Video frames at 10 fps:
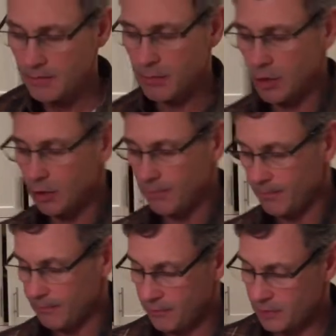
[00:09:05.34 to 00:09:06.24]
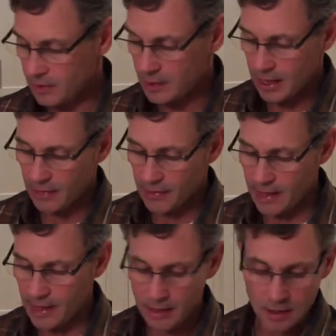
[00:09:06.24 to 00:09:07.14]
Boom. And
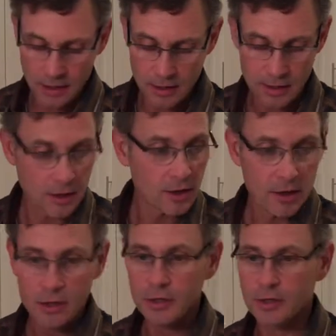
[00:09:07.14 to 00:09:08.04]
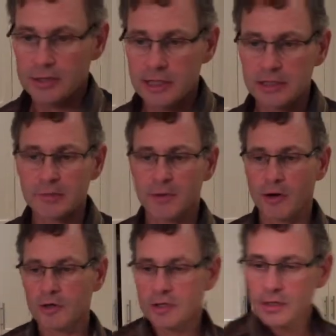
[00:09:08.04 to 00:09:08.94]
then we're going to take some
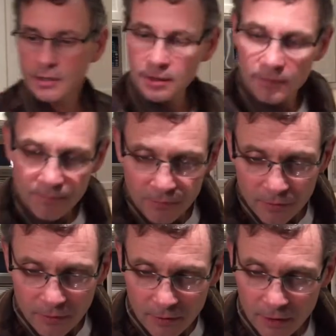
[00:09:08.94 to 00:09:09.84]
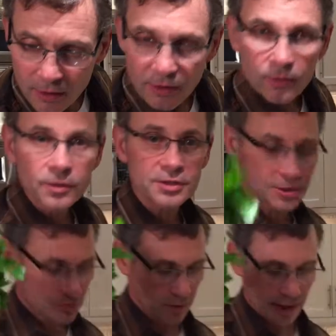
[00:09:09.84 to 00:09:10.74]
parsley,
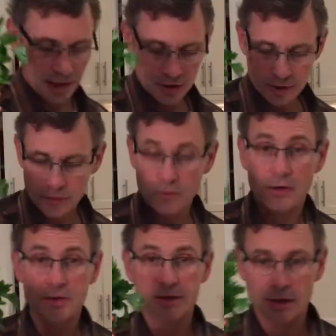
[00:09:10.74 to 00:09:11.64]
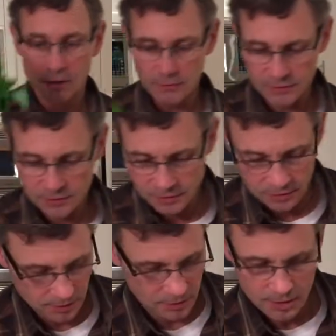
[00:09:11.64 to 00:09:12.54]
which we actually grew ourselves,
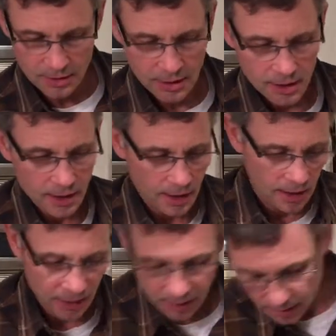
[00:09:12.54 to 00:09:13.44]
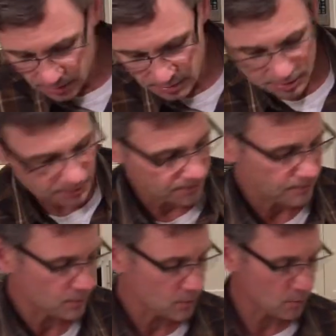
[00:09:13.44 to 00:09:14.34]
and
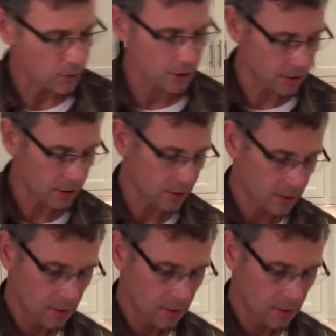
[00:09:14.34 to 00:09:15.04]
we're going to